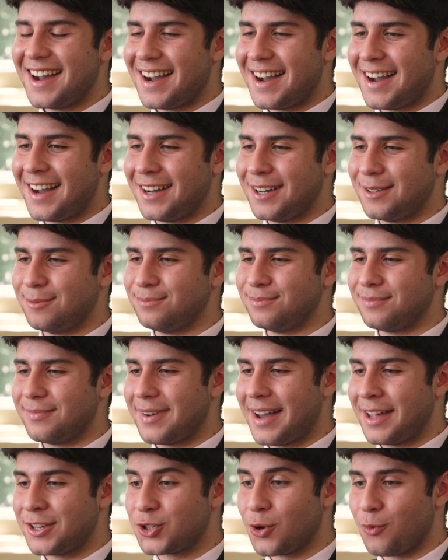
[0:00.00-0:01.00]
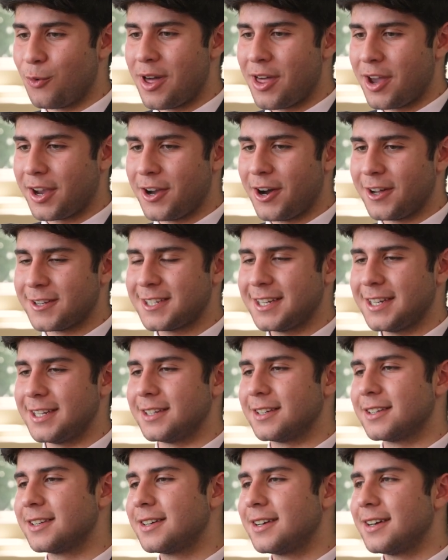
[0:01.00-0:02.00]
And so when I got
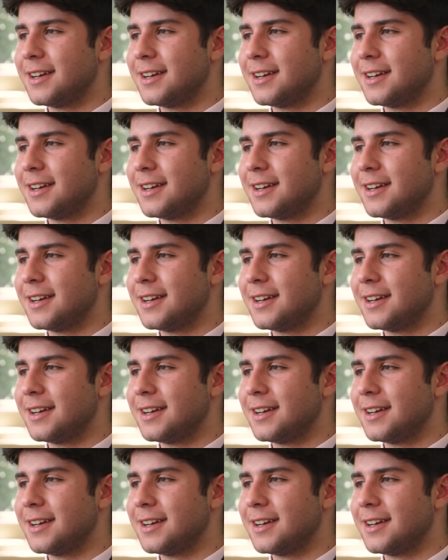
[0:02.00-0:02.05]
in,